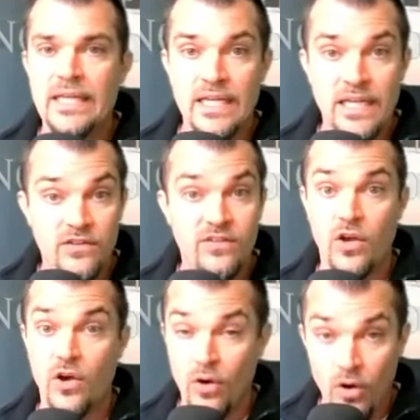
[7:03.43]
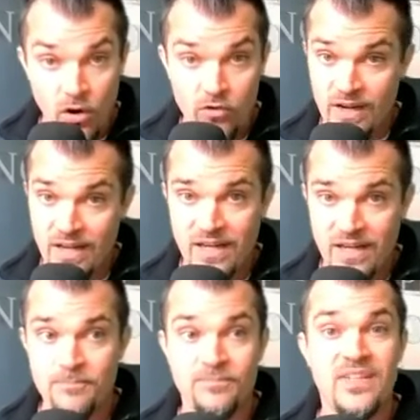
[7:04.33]
It's
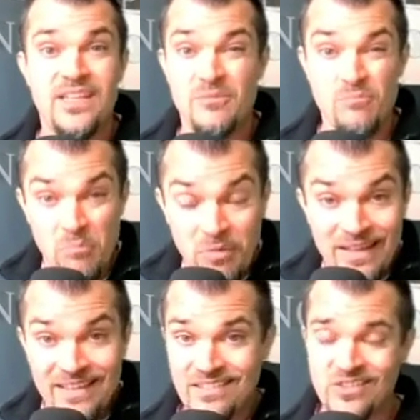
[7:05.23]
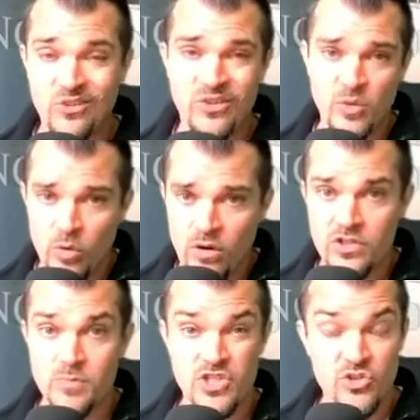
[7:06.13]
already in place, it's already in the
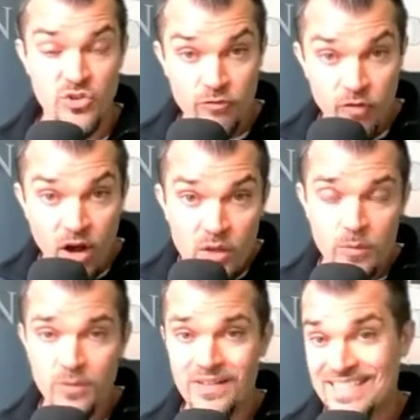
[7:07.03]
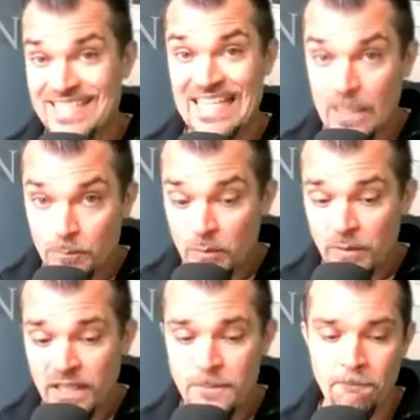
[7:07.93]
works. Make sure you're following when this gets
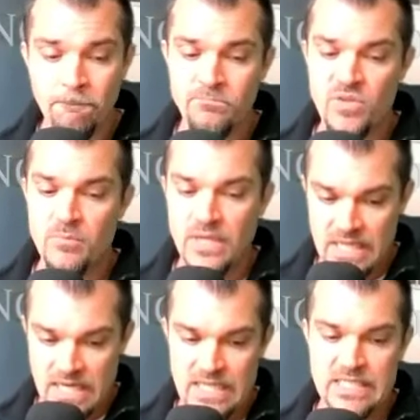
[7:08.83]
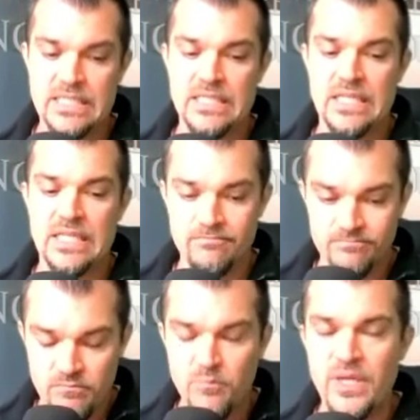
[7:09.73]
implemented but yes, uh,
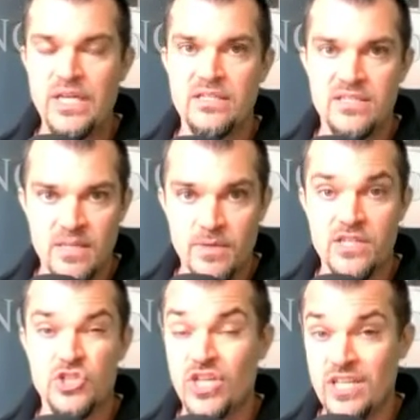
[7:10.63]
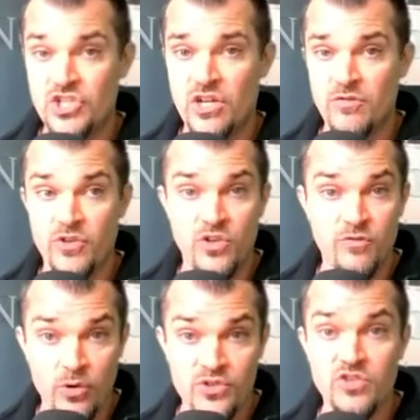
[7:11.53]
big CMS change here for you
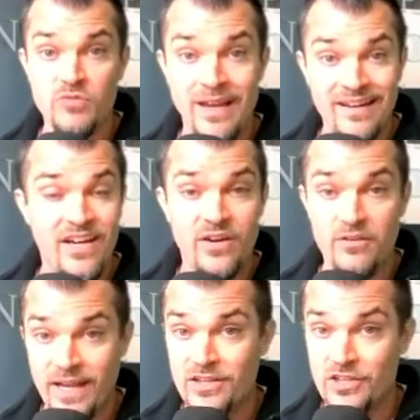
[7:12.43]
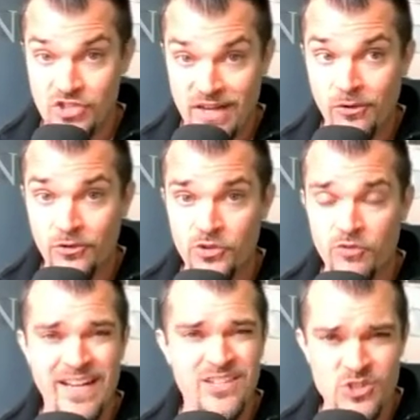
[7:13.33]
folks that do Medicare Advantage sales. So
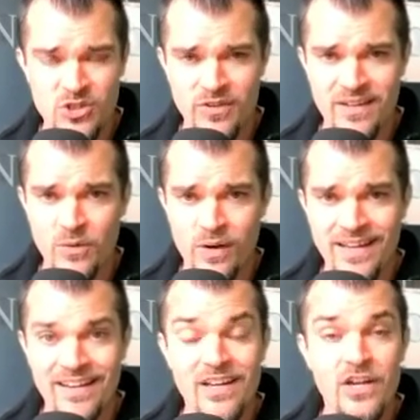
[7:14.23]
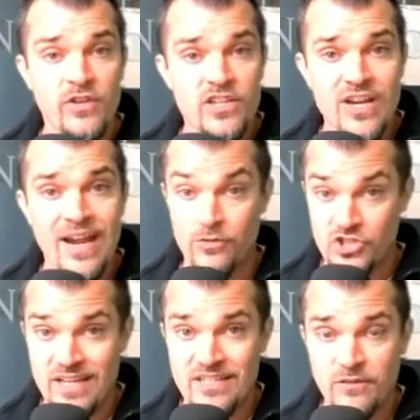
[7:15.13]
if I can serve in any way, reach out,
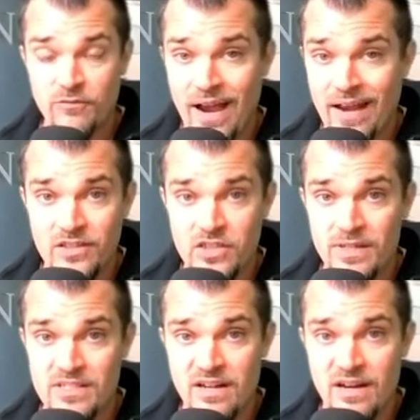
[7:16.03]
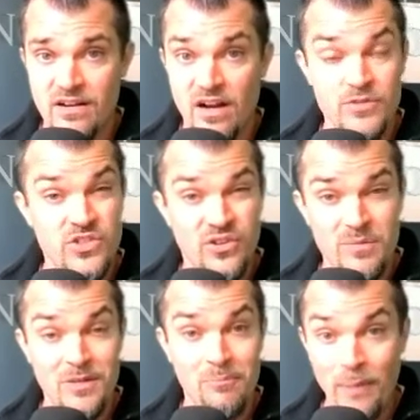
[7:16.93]
Jason, finalexpense.com.
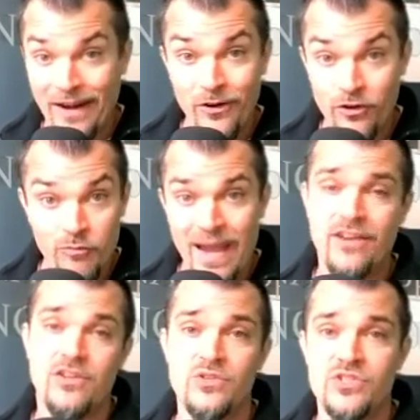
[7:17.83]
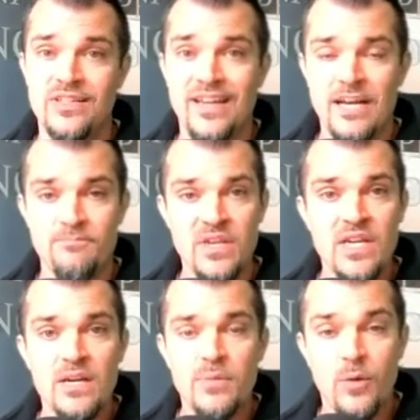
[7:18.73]
Sorry to be the bearer of bad news today,
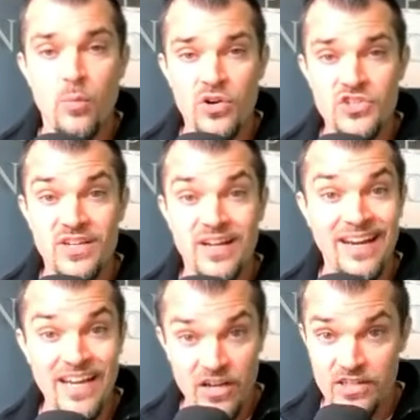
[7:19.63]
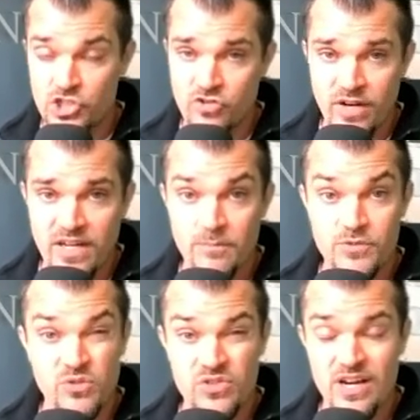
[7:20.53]
but I wanted you to hear it straight up
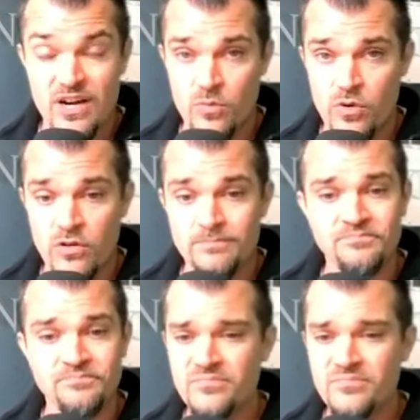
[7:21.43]
as soon as I heard word.